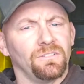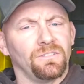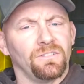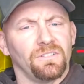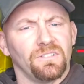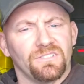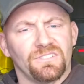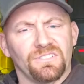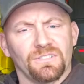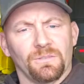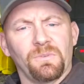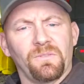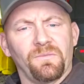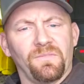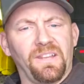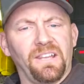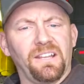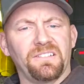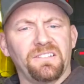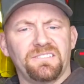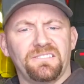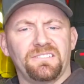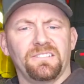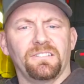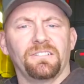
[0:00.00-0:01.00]
Sherwin
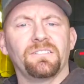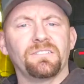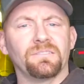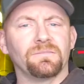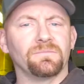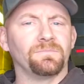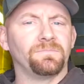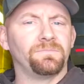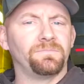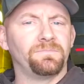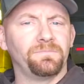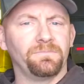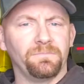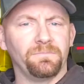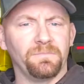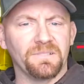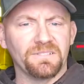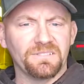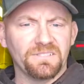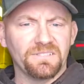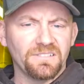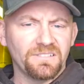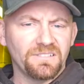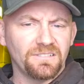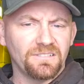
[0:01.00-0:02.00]
Vega still in
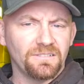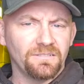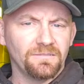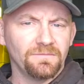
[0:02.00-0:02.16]
business?